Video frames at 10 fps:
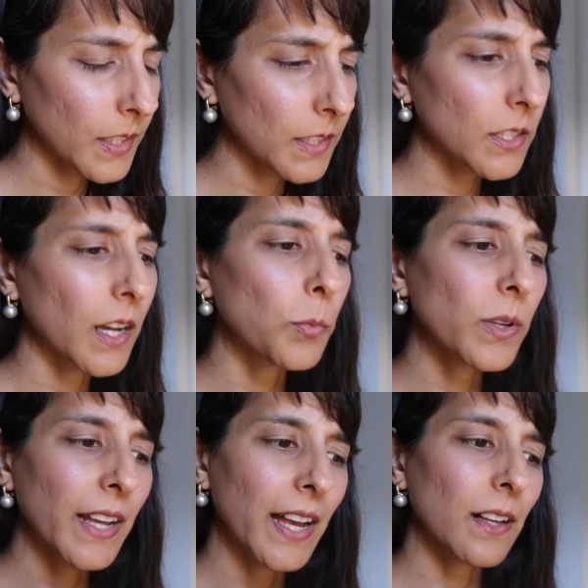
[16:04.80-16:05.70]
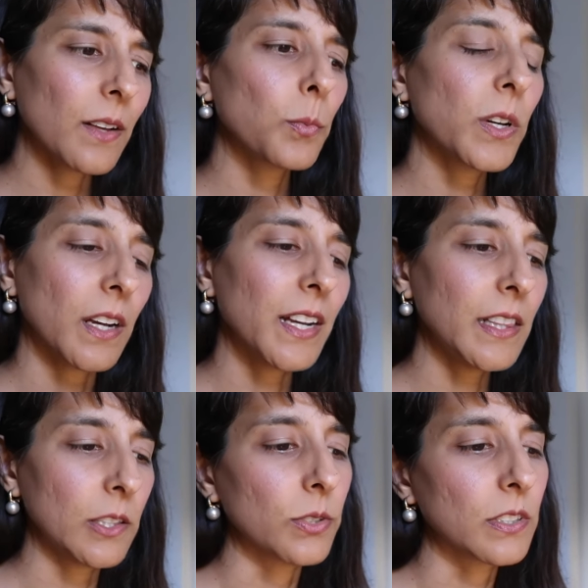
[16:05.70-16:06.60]
So I, what how what I
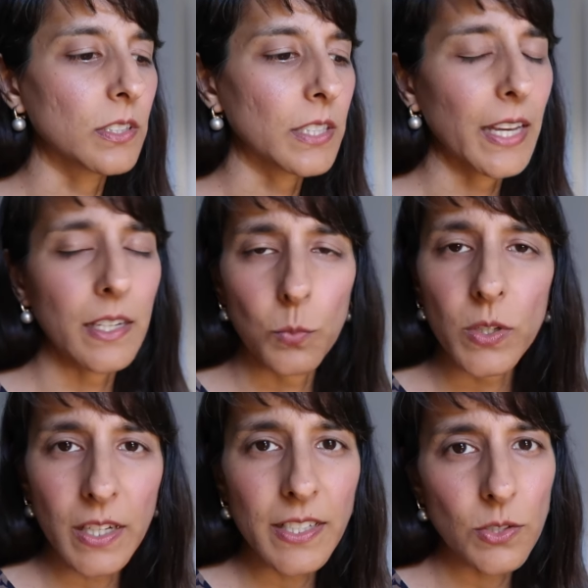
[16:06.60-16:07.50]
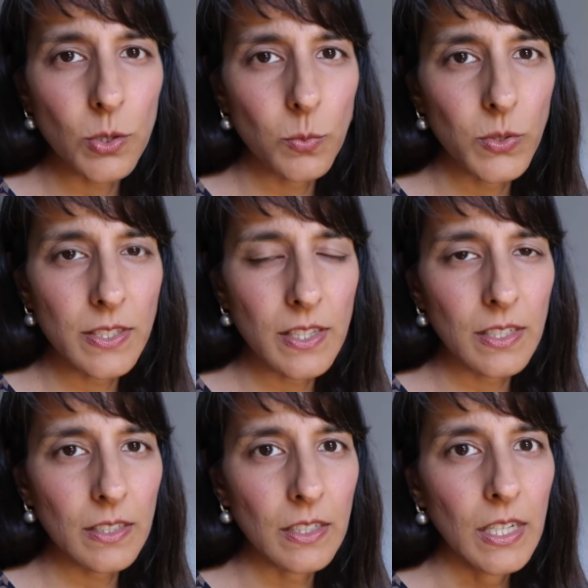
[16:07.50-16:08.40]
looked at and what I saw was
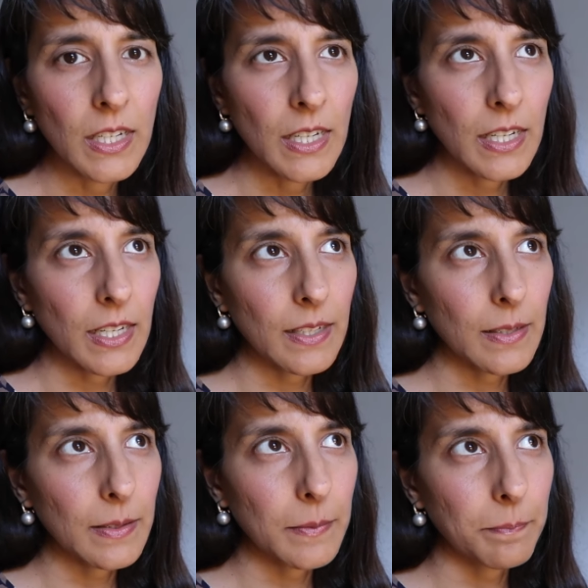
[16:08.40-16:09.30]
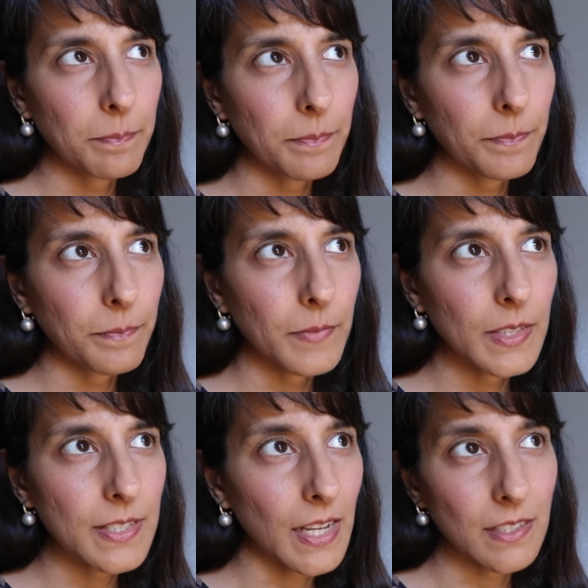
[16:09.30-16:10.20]
the um,
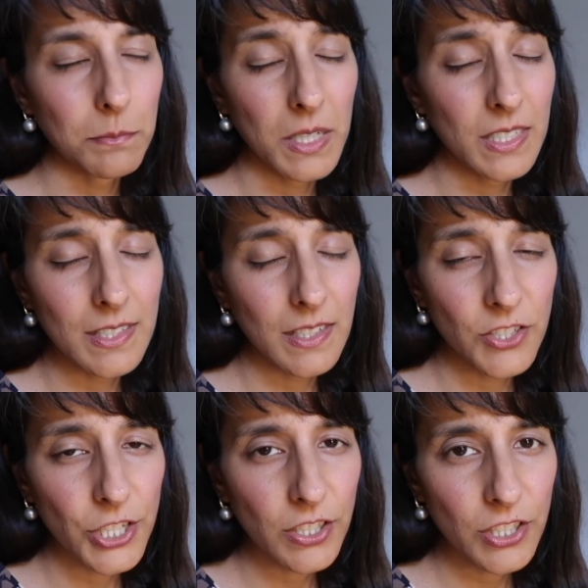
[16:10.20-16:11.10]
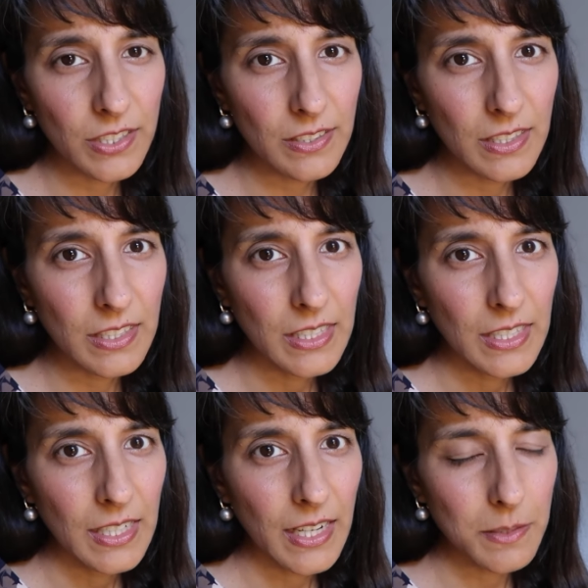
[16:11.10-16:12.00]
Saturn Mars conjunction
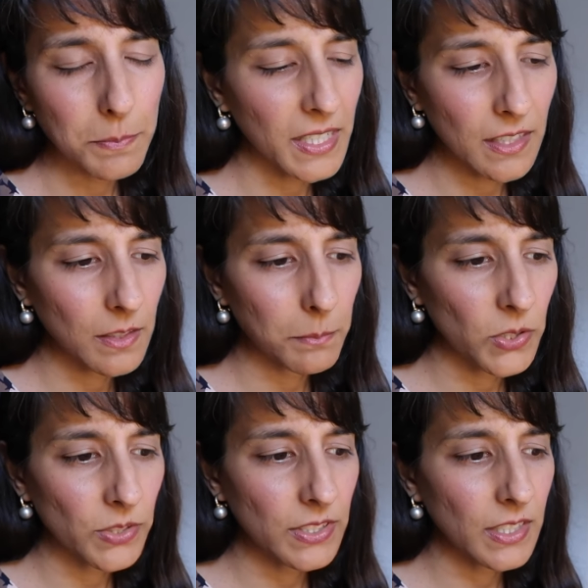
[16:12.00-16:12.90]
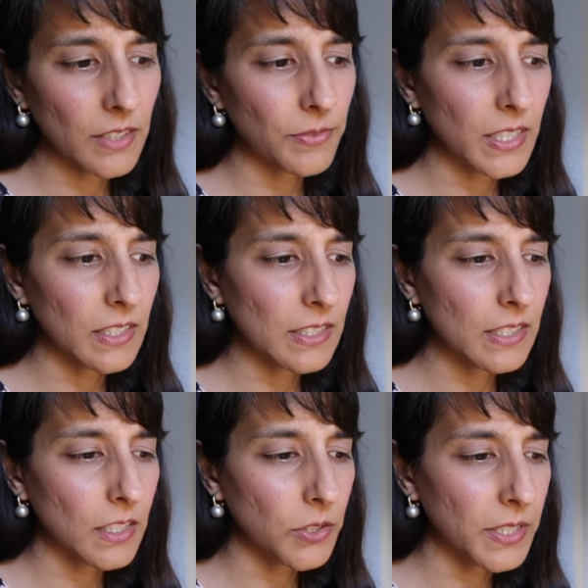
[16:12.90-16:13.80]
as being the most significant and
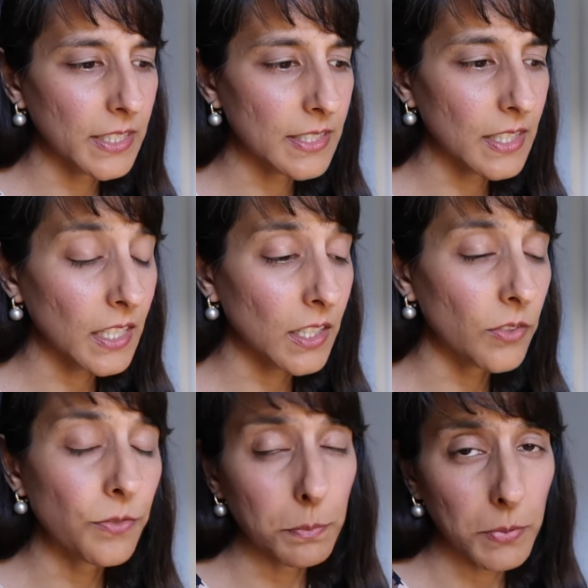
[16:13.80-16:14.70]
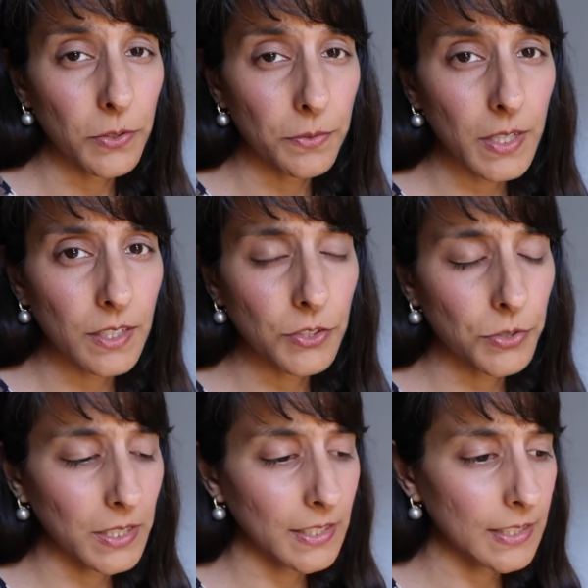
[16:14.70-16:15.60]
serious thing for both
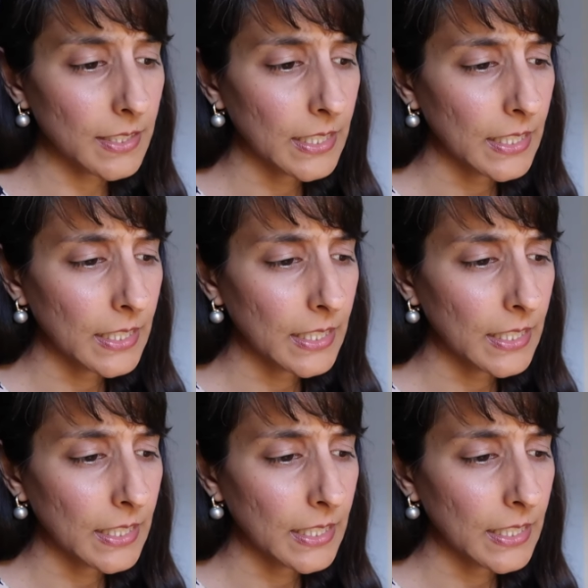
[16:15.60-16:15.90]
countries,